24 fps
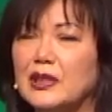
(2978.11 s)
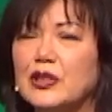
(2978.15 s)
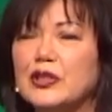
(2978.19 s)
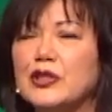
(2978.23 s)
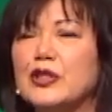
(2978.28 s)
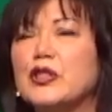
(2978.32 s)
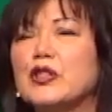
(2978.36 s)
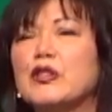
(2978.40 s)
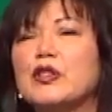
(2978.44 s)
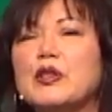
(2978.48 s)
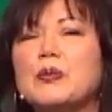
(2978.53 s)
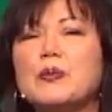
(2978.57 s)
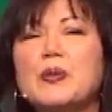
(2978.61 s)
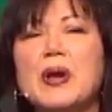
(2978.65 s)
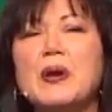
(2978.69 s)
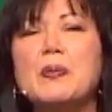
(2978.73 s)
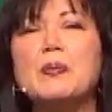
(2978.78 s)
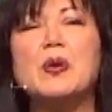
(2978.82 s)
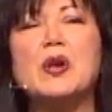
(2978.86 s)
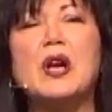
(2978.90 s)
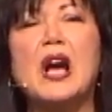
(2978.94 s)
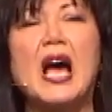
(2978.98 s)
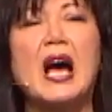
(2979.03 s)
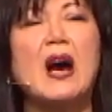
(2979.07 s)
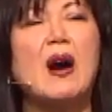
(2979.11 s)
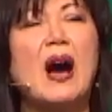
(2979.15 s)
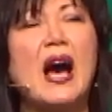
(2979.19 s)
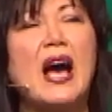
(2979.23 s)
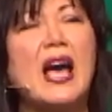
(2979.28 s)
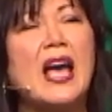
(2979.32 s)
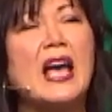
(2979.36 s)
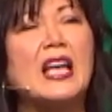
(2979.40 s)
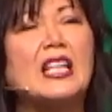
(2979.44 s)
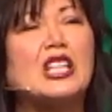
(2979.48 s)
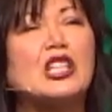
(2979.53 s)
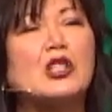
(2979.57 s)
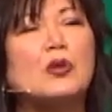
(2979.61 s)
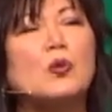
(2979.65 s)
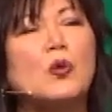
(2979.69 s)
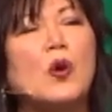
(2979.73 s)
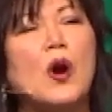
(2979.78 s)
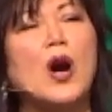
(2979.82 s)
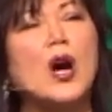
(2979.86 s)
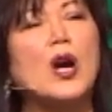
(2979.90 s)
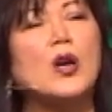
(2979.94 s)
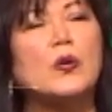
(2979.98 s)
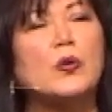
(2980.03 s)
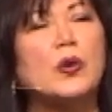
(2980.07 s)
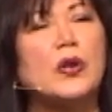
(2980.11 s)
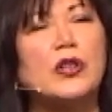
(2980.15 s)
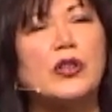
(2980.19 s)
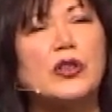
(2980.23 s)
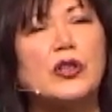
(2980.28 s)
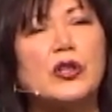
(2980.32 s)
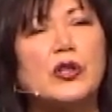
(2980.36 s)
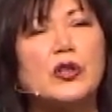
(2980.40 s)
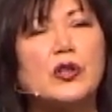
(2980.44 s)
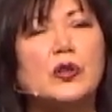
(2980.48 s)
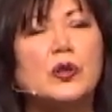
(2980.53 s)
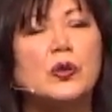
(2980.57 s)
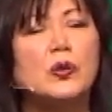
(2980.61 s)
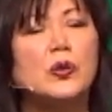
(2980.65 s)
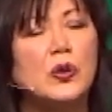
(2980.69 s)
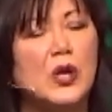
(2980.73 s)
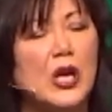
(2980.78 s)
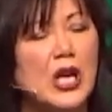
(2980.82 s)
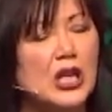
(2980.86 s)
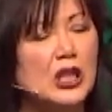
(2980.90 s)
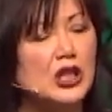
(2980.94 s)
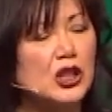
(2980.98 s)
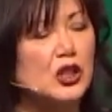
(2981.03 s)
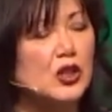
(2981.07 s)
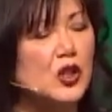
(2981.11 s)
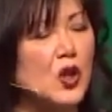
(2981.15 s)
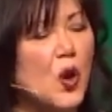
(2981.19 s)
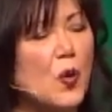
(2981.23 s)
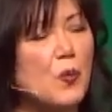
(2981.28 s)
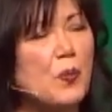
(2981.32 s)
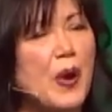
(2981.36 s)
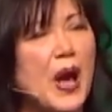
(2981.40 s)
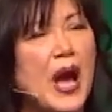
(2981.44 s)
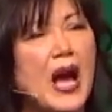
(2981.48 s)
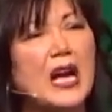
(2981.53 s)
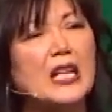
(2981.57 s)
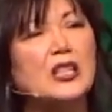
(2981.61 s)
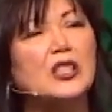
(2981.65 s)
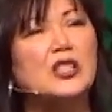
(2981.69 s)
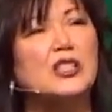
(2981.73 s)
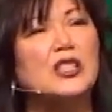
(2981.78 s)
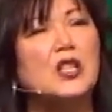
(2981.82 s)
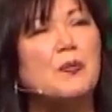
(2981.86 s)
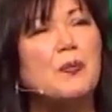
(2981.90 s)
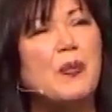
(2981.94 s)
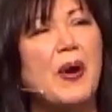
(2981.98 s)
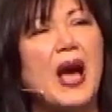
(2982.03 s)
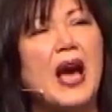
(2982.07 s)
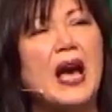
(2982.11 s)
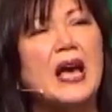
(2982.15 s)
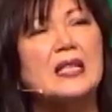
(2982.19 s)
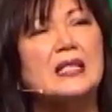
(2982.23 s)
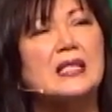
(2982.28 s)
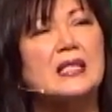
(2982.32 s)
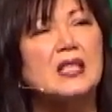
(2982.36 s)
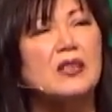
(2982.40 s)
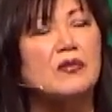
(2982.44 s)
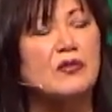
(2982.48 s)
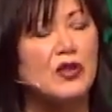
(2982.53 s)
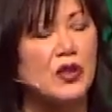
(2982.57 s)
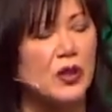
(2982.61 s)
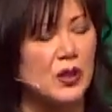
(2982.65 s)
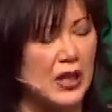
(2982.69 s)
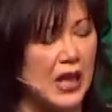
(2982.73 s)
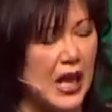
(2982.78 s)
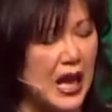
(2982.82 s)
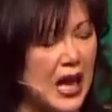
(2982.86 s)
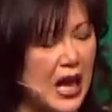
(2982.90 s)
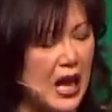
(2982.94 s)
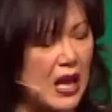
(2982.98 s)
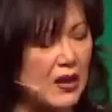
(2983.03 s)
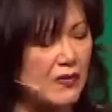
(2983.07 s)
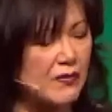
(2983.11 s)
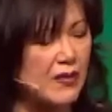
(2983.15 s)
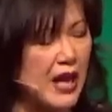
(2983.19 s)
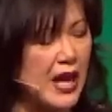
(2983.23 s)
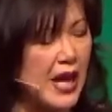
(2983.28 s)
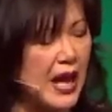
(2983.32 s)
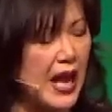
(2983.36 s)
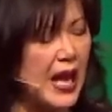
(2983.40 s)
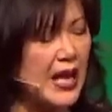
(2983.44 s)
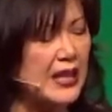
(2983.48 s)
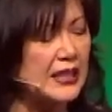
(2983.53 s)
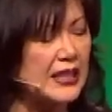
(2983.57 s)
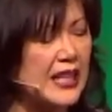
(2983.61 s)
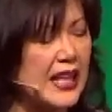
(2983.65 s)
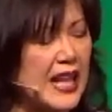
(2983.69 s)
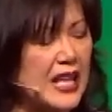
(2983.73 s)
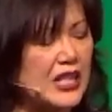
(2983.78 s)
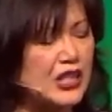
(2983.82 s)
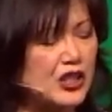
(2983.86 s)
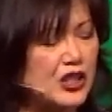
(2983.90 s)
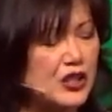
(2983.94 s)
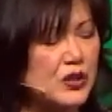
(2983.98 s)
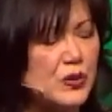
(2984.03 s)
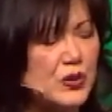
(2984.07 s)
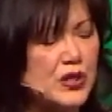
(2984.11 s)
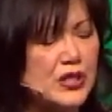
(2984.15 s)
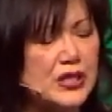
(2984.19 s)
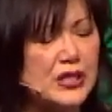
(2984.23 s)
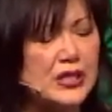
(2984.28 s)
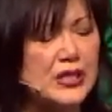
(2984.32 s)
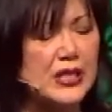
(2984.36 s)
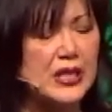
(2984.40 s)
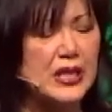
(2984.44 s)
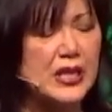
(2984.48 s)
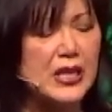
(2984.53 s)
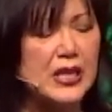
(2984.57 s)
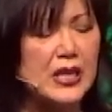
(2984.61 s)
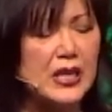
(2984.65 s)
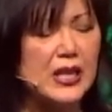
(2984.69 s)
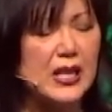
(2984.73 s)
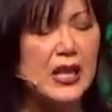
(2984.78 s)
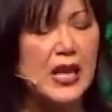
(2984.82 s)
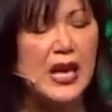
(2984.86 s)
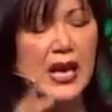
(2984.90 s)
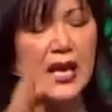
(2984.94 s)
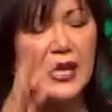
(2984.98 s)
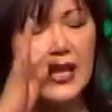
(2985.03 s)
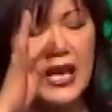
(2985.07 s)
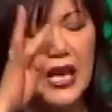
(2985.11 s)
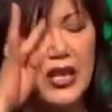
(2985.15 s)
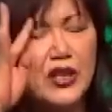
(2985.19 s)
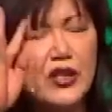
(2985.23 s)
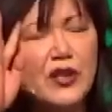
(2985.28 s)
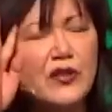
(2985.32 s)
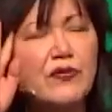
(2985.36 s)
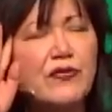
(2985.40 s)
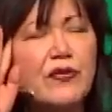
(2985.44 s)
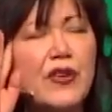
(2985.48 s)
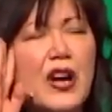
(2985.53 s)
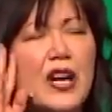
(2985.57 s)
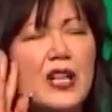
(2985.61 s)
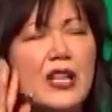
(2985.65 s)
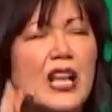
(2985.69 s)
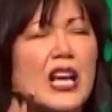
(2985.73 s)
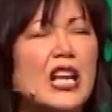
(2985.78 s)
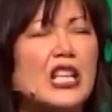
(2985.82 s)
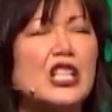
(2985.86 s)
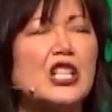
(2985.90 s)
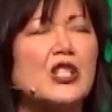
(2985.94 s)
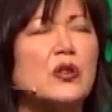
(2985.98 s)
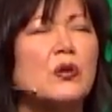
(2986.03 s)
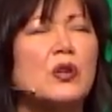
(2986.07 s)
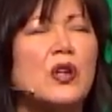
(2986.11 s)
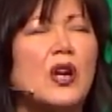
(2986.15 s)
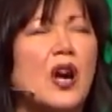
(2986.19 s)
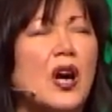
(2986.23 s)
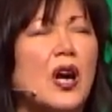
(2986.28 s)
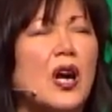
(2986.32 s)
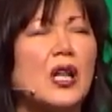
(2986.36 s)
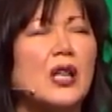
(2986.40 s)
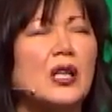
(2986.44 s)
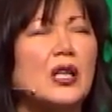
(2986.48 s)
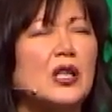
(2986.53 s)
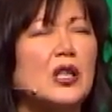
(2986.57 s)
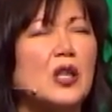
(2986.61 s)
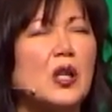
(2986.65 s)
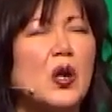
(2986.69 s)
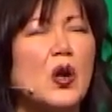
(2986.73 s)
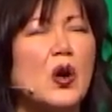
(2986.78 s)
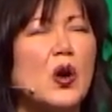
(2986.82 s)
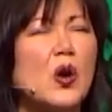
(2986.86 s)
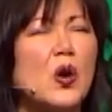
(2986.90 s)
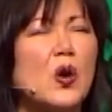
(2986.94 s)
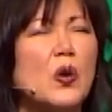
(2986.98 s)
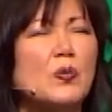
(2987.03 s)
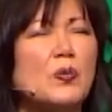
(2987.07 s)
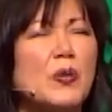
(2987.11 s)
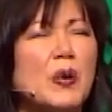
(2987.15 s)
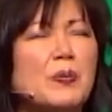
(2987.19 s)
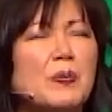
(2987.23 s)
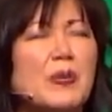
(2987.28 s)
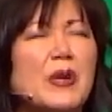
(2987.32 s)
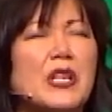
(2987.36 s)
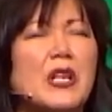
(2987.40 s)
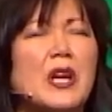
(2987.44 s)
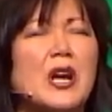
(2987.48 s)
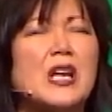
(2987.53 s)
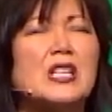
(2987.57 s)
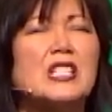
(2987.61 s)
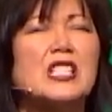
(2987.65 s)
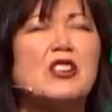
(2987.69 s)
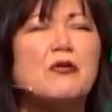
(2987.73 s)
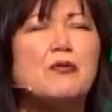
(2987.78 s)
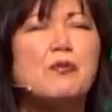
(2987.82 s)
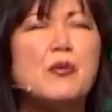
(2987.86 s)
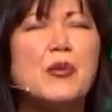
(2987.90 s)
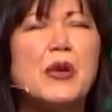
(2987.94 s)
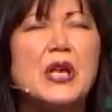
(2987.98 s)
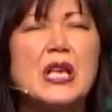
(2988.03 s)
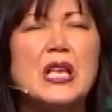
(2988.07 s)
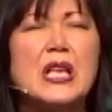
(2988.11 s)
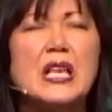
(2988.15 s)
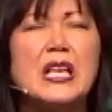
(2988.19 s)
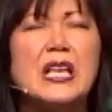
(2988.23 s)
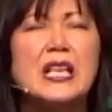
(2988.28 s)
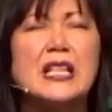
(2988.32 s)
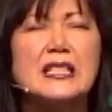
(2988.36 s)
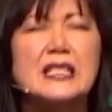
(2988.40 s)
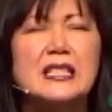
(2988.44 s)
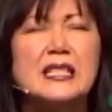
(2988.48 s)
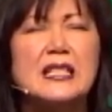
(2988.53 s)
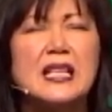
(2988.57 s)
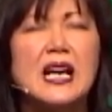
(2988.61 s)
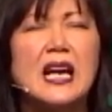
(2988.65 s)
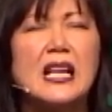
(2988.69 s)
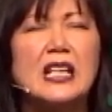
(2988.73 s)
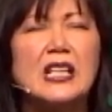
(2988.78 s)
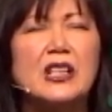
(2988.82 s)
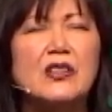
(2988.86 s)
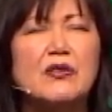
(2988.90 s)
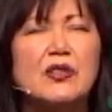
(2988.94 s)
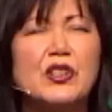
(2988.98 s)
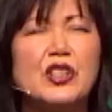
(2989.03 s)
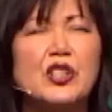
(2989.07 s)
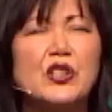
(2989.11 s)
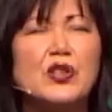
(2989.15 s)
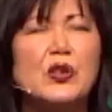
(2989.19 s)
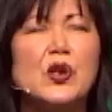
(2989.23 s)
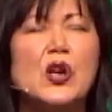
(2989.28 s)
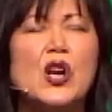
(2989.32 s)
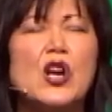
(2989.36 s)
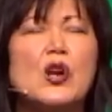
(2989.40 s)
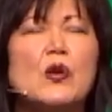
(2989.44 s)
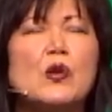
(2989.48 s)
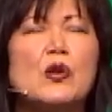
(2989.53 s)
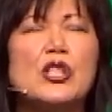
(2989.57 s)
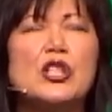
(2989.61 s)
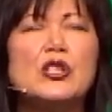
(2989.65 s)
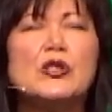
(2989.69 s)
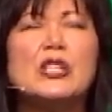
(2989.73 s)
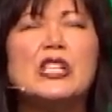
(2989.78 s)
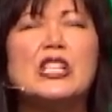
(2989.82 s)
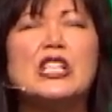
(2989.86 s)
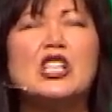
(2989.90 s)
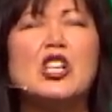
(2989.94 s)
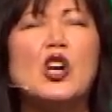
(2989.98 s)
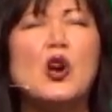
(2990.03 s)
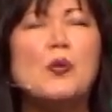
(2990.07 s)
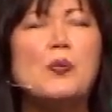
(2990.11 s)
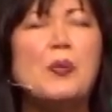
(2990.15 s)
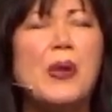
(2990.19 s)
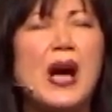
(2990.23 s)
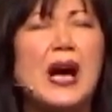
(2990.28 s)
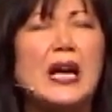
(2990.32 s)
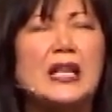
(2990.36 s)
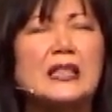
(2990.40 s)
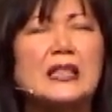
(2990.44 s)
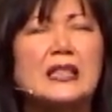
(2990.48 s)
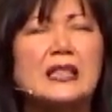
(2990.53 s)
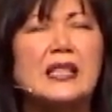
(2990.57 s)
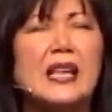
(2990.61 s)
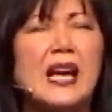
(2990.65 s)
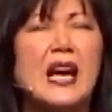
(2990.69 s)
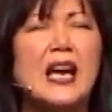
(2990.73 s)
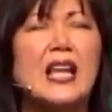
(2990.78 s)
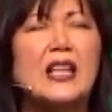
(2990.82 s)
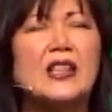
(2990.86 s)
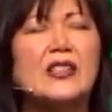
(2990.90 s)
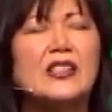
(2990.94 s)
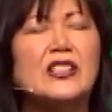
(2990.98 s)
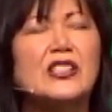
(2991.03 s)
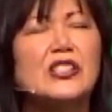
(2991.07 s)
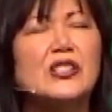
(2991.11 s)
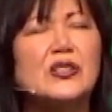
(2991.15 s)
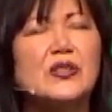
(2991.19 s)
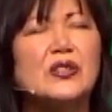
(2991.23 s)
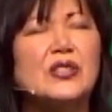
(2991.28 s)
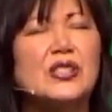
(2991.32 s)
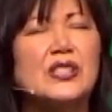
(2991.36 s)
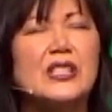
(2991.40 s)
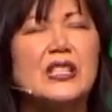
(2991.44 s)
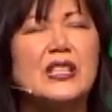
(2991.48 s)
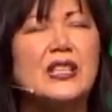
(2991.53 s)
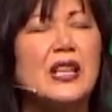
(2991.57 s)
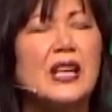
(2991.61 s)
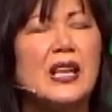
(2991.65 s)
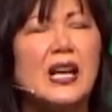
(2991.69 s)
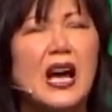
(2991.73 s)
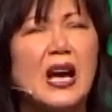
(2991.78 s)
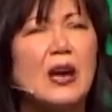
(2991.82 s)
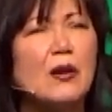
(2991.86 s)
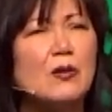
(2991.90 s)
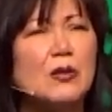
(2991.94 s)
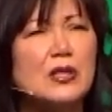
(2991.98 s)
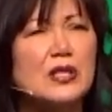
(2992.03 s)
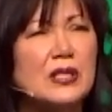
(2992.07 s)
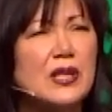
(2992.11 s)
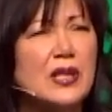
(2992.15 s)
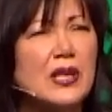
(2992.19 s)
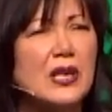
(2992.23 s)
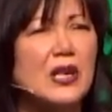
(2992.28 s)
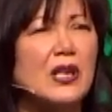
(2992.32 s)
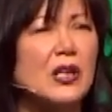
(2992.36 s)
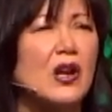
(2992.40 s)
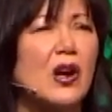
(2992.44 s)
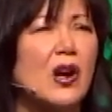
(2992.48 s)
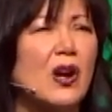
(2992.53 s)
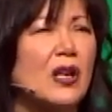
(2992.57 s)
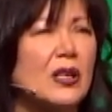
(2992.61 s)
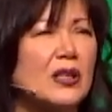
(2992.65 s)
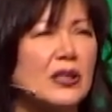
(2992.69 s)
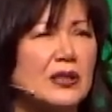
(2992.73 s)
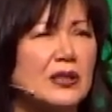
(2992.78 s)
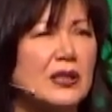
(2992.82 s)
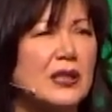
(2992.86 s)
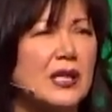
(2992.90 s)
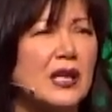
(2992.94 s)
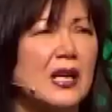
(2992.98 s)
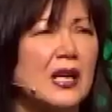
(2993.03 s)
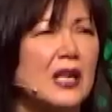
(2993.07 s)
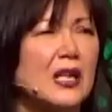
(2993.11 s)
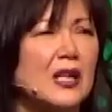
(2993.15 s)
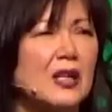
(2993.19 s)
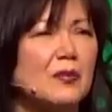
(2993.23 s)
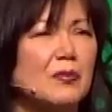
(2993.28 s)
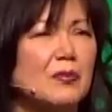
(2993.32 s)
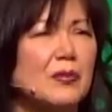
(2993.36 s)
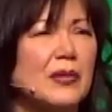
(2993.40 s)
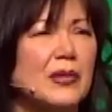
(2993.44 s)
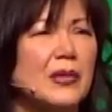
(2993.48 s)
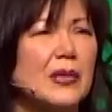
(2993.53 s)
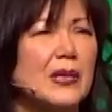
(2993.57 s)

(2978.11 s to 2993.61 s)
Do you remember how I had to walk with you to go back to the past of your life and let you see that you felt like you were all alone, but because of me inside of you, you can go back together and you see that I was there all the time?